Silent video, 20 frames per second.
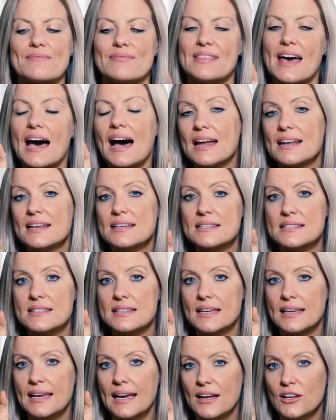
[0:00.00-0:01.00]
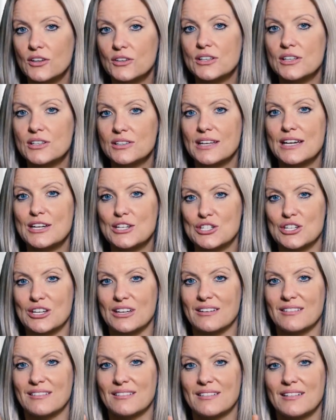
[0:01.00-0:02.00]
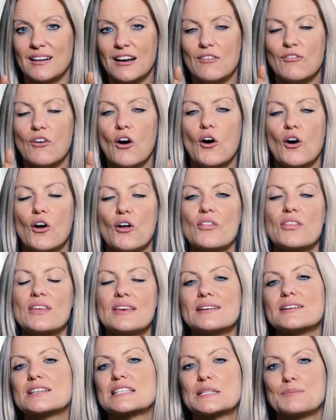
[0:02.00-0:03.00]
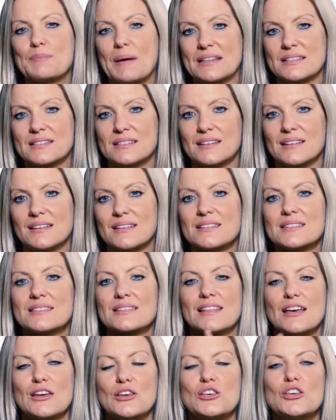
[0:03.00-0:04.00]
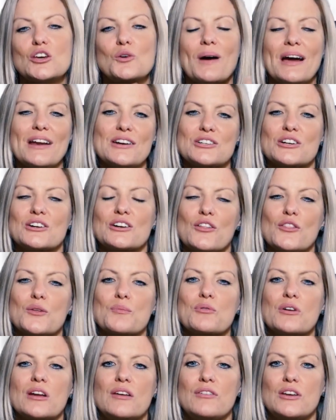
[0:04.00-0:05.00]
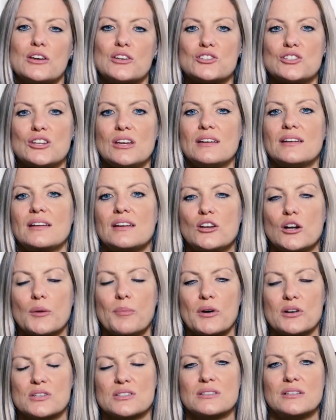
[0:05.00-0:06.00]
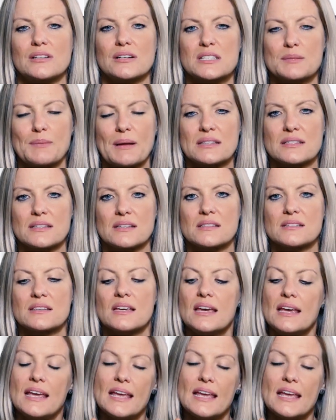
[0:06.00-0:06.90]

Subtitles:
That is the calculation of all the expenses that you entered on the previous sheet in your personal expenses.